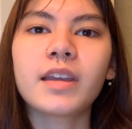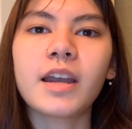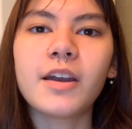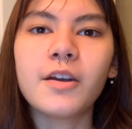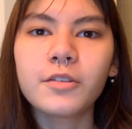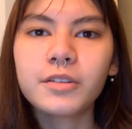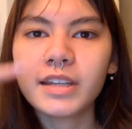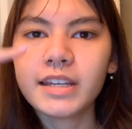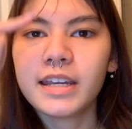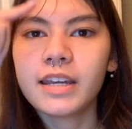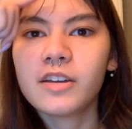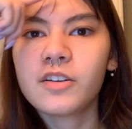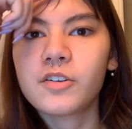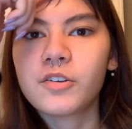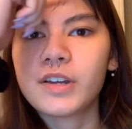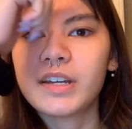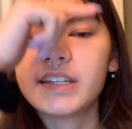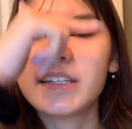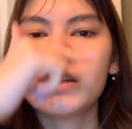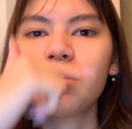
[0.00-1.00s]
I only get
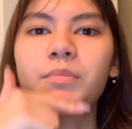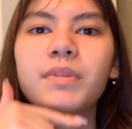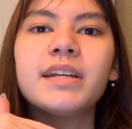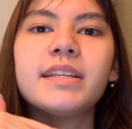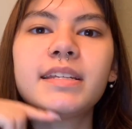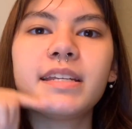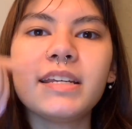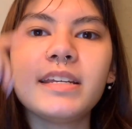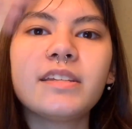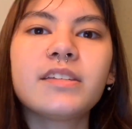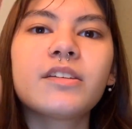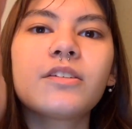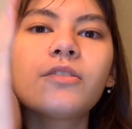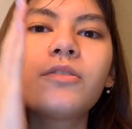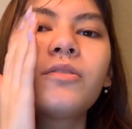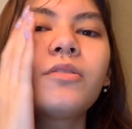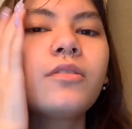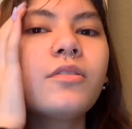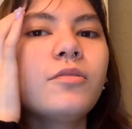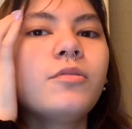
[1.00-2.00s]
greasy in my
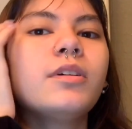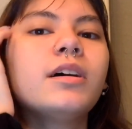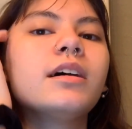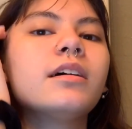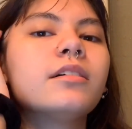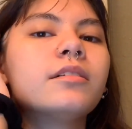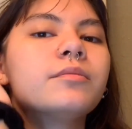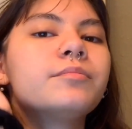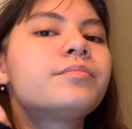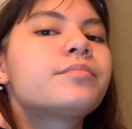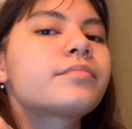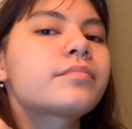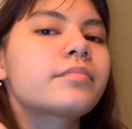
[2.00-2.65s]
T-zone, while